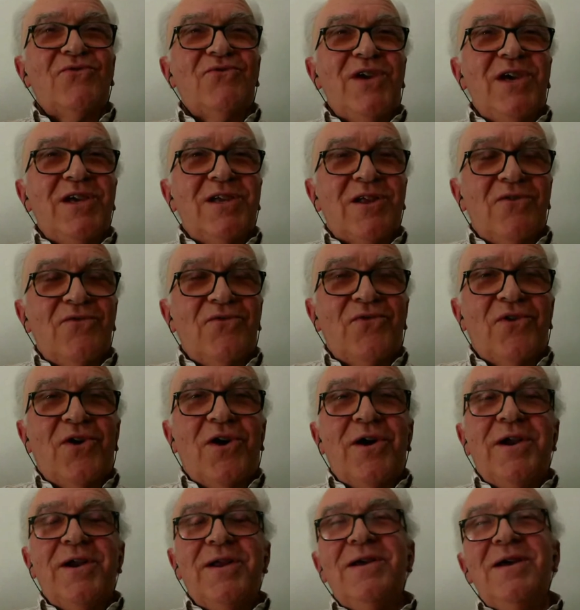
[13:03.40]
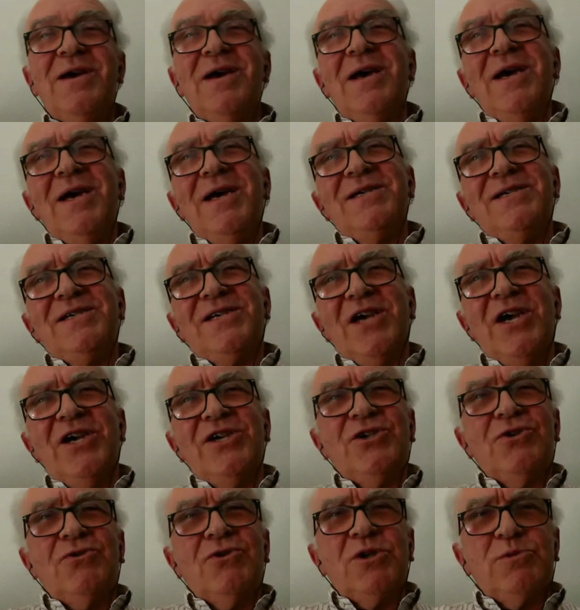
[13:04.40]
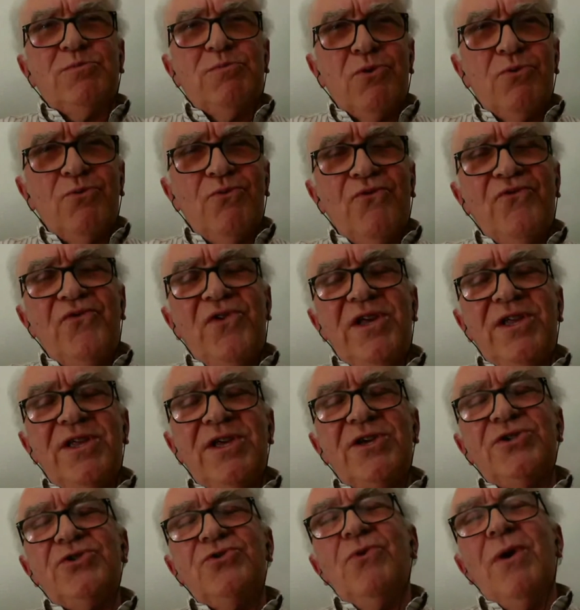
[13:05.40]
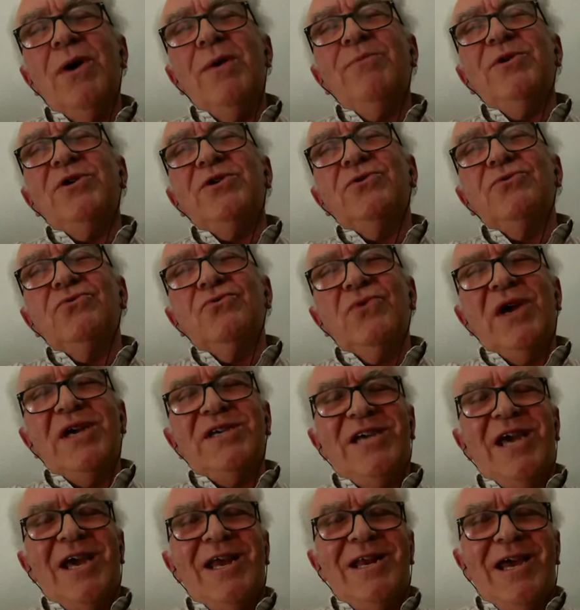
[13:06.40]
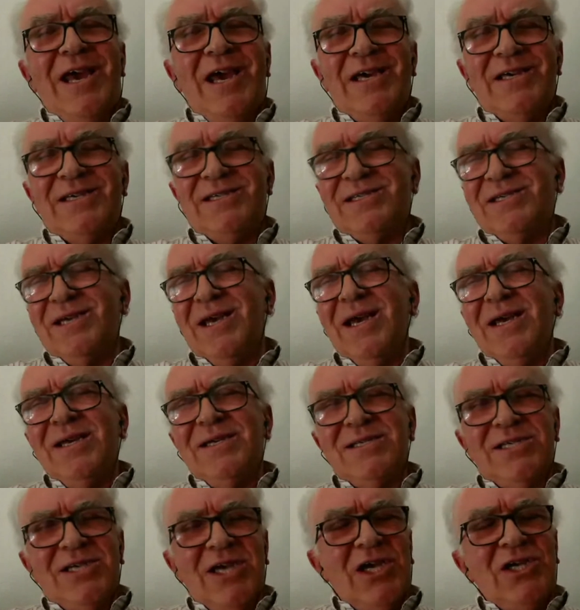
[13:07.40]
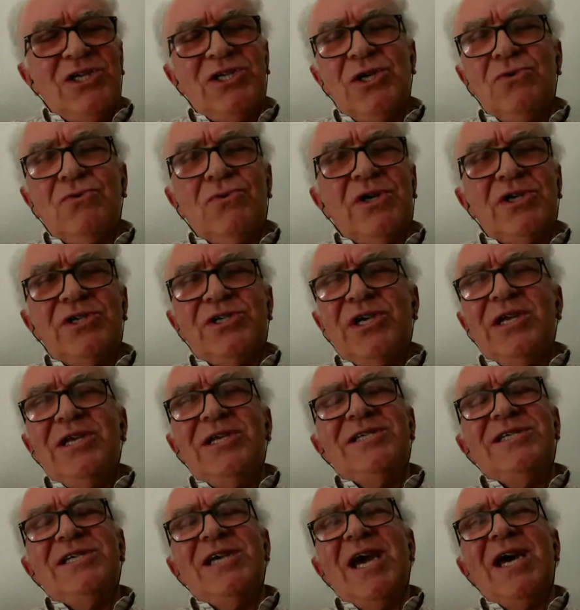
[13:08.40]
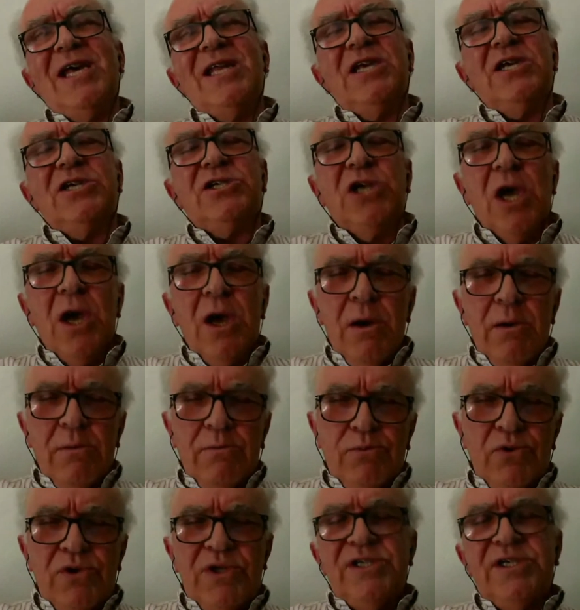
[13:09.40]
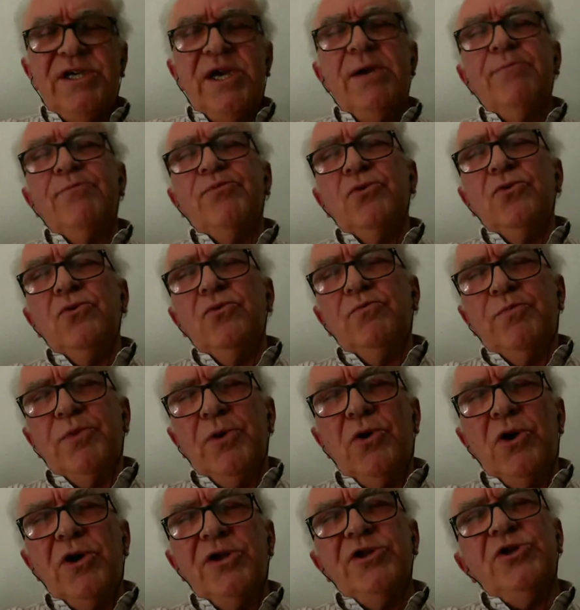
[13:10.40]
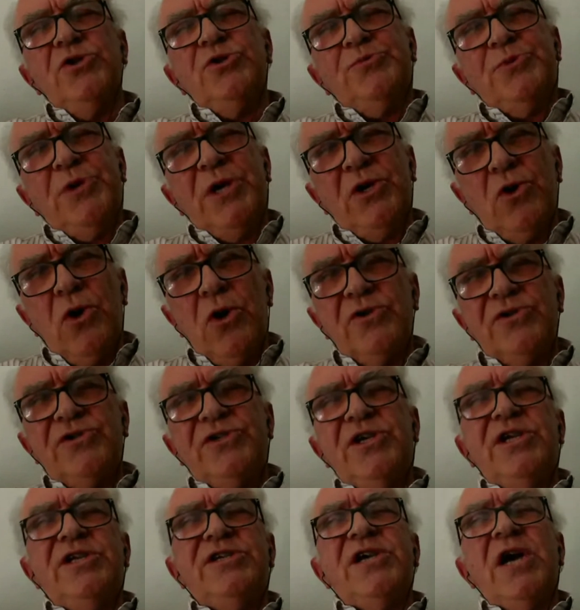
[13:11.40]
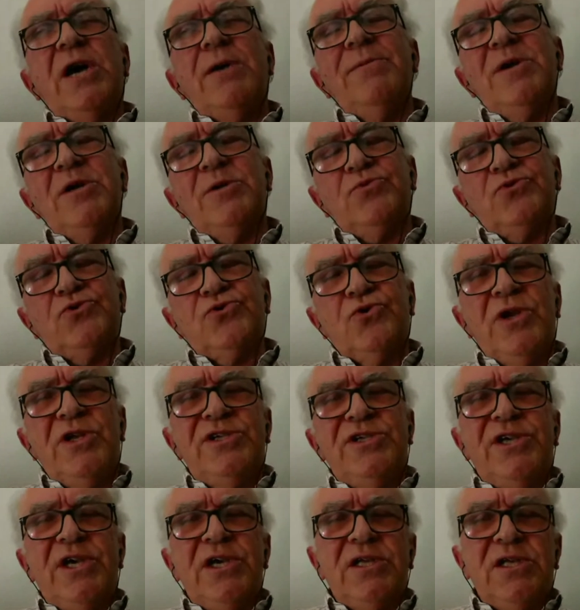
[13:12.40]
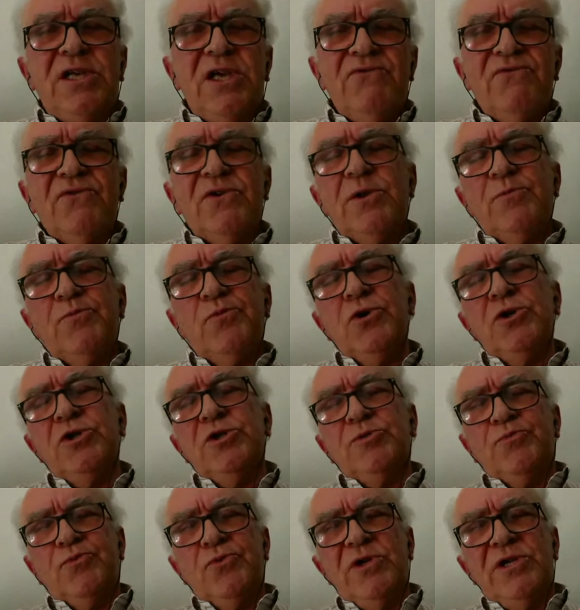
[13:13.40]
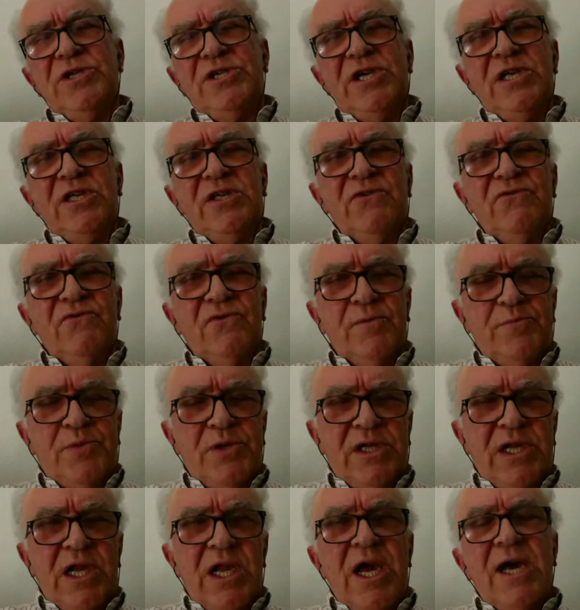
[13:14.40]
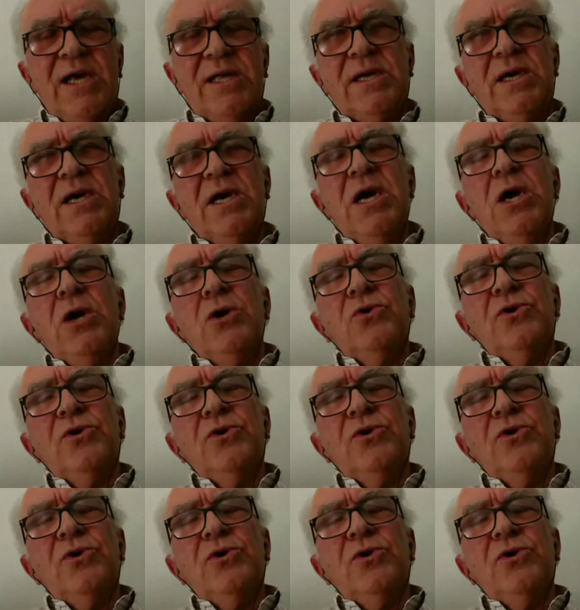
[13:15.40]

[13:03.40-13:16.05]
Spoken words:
responses of access via phone are sprouting almost like mushrooms. And the ones, whether it's by the NHS or those that have been started by the Psychologists Association